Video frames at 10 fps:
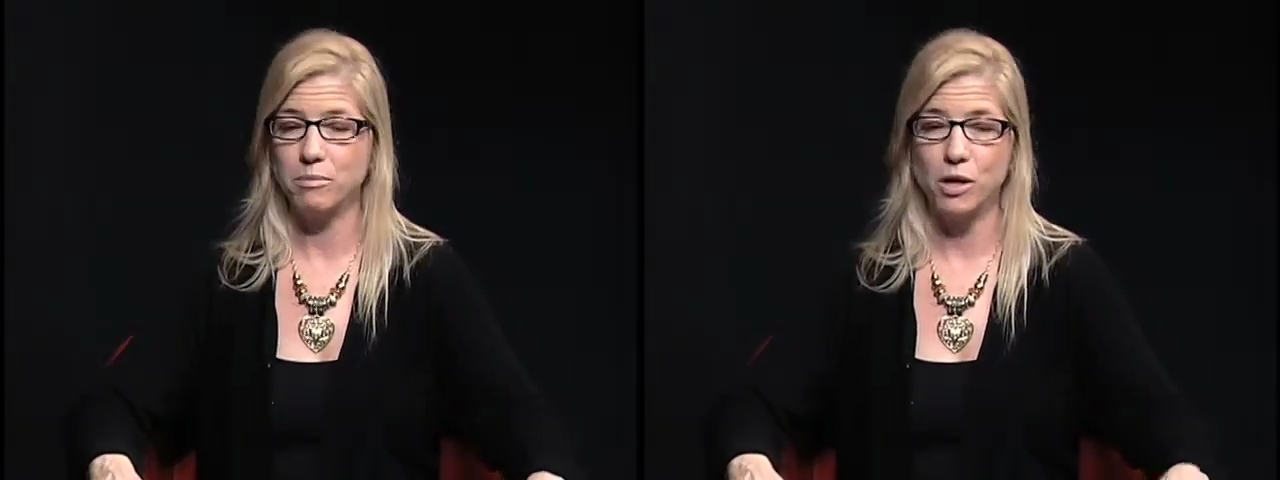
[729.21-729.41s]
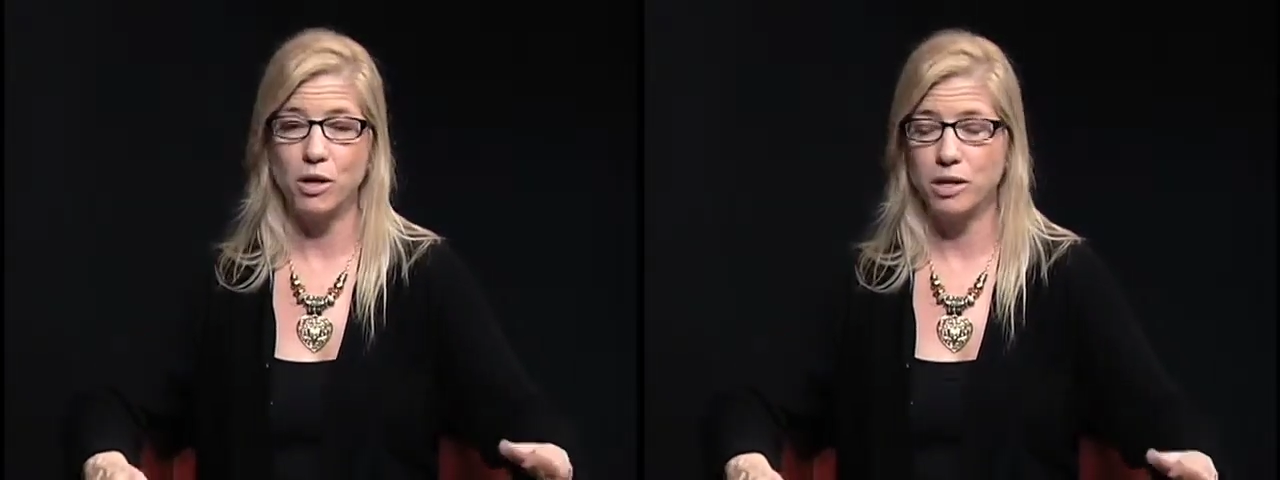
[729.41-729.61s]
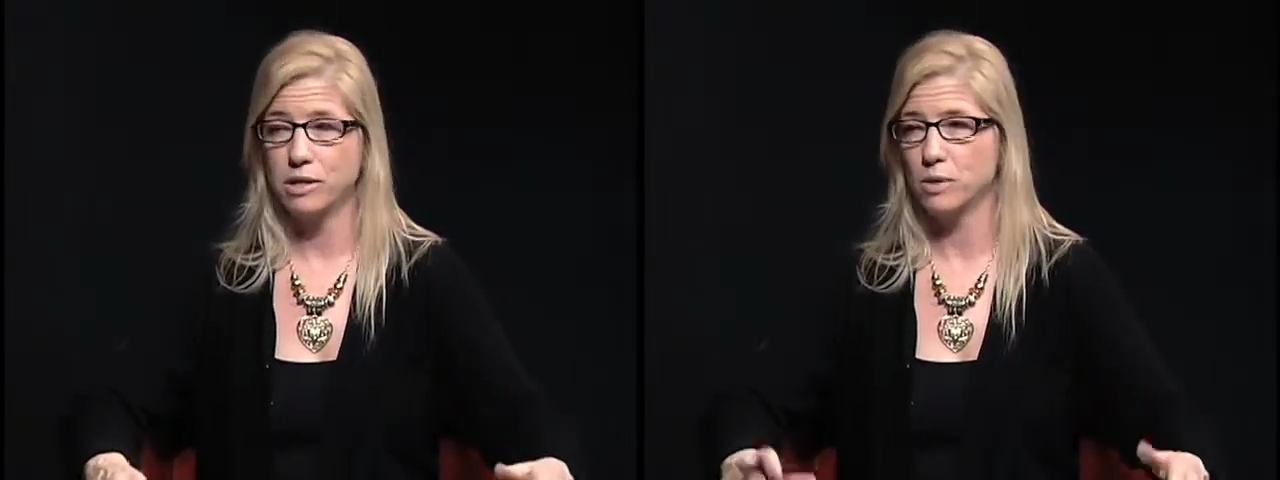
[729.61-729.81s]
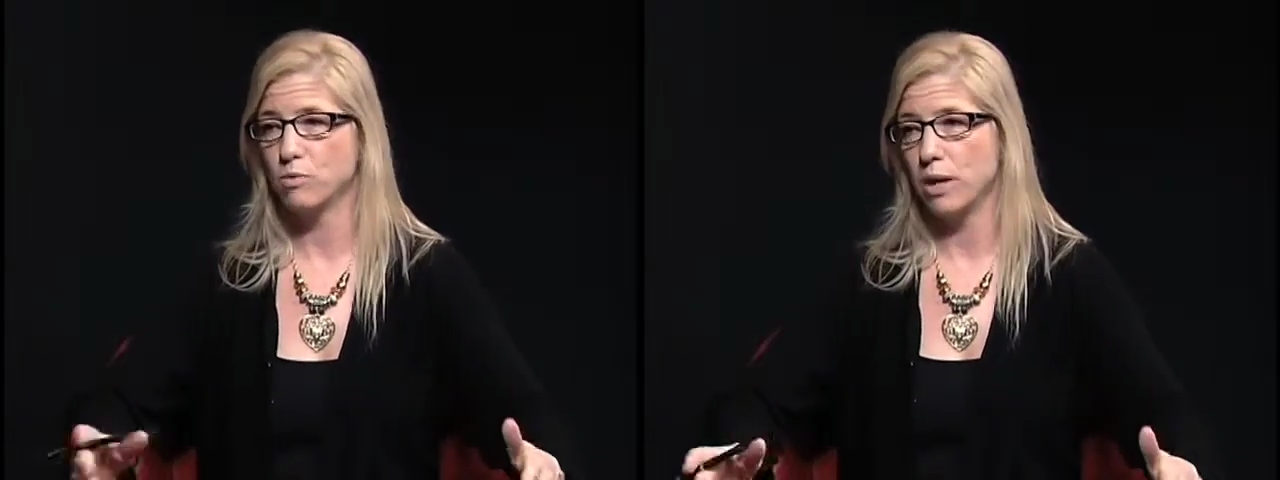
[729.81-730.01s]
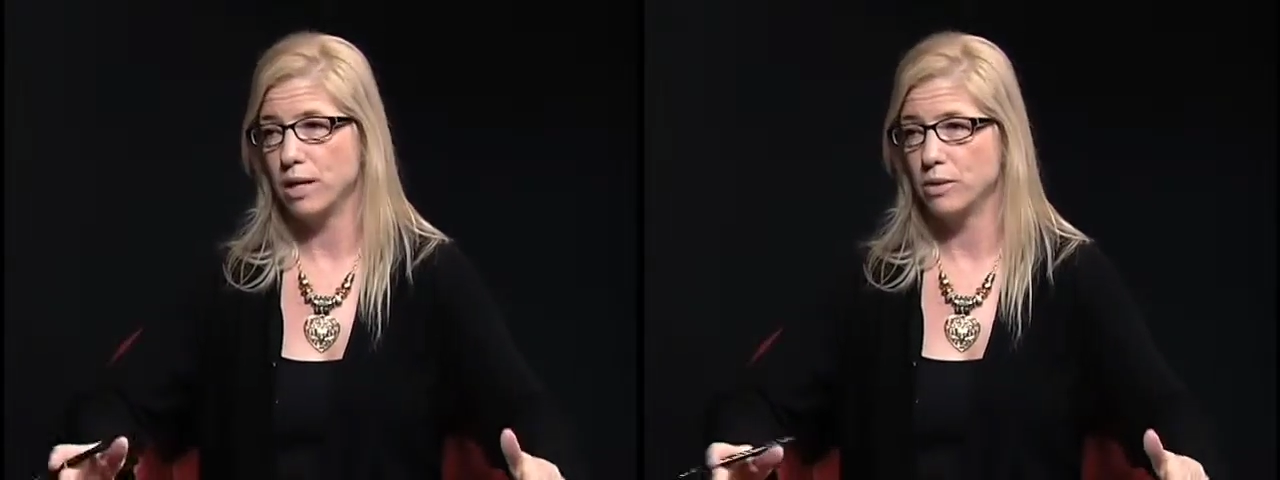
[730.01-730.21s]
artists,
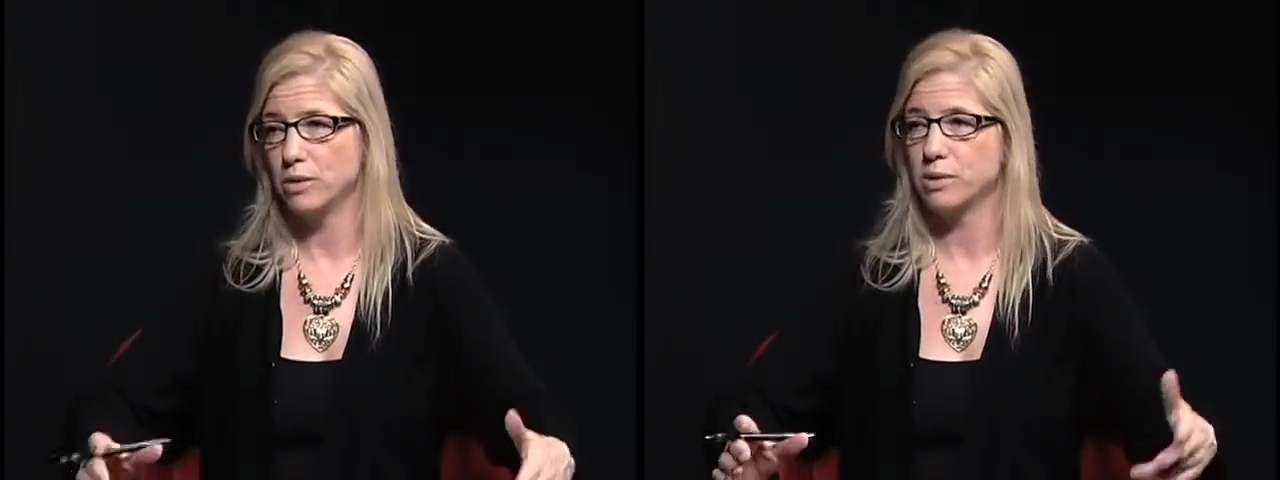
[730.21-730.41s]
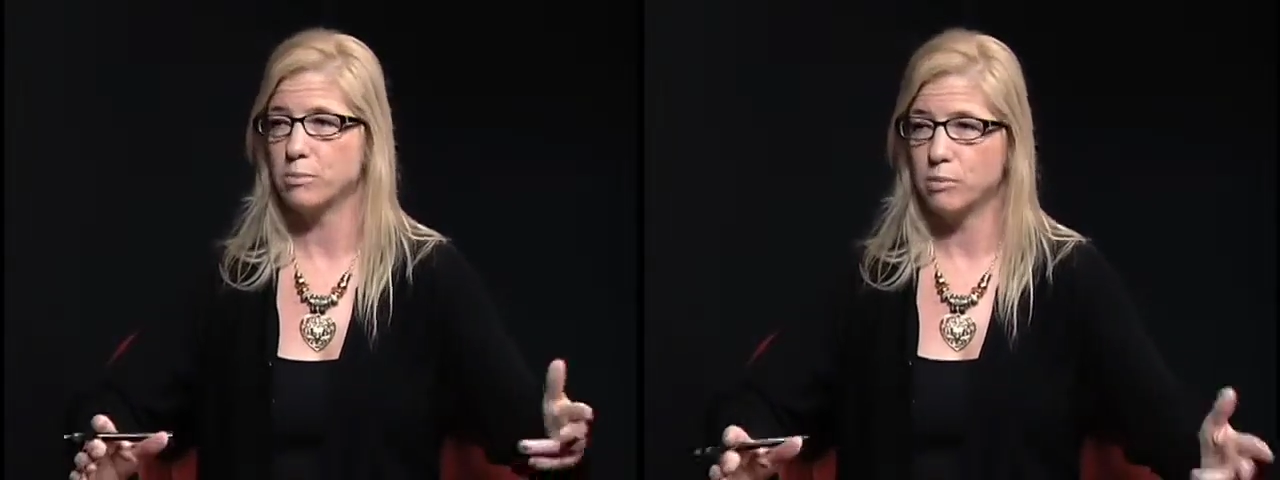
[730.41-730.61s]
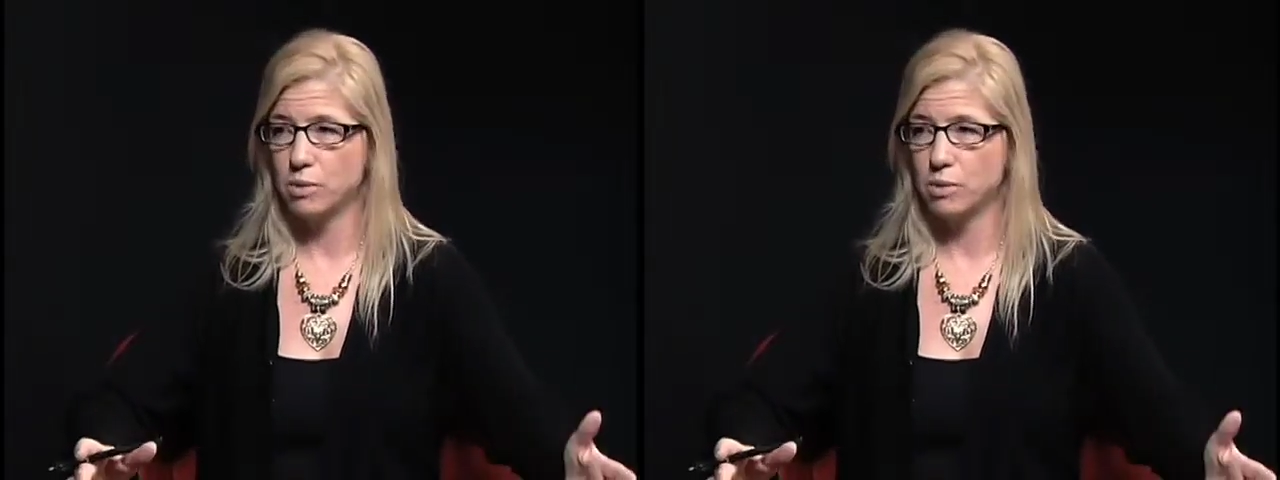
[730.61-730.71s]
writers,